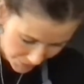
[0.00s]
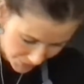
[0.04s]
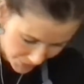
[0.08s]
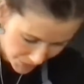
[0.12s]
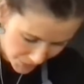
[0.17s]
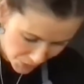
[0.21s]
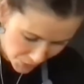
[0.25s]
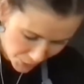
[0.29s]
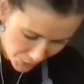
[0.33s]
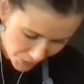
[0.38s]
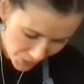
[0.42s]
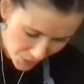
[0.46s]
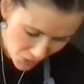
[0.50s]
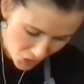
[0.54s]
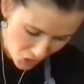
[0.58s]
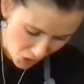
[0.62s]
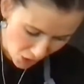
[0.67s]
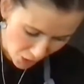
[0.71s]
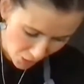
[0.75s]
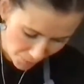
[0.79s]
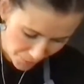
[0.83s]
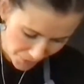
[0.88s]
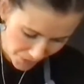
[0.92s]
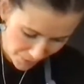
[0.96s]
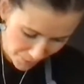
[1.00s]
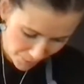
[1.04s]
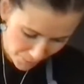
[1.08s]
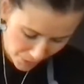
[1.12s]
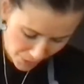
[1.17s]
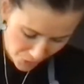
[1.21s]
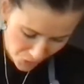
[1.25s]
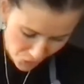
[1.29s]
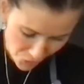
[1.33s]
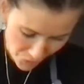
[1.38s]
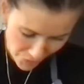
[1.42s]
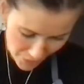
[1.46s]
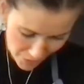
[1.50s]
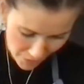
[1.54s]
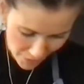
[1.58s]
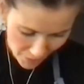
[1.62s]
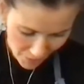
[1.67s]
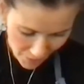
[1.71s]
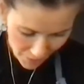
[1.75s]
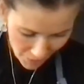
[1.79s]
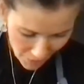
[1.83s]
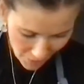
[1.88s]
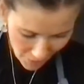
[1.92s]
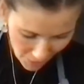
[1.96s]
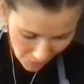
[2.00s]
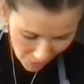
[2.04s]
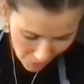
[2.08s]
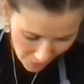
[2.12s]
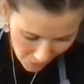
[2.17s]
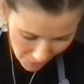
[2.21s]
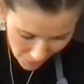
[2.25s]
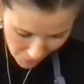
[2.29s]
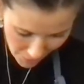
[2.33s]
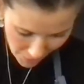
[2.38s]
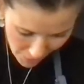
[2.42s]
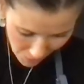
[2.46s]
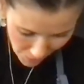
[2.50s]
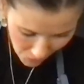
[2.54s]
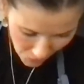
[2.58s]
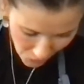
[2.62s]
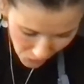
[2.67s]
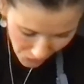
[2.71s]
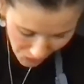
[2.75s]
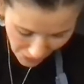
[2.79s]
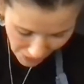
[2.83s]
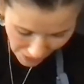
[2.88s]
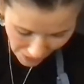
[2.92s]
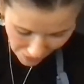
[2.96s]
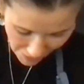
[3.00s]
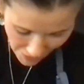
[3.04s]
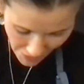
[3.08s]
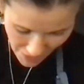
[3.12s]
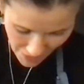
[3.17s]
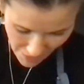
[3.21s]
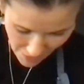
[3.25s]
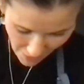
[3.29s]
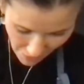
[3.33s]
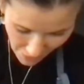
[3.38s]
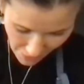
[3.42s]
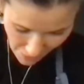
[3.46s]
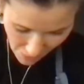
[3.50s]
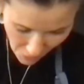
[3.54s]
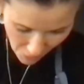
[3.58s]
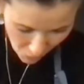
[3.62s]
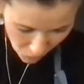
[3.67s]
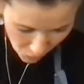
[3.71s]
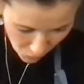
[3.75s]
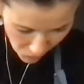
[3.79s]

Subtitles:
you can chop it and measure it. Looking at this, I know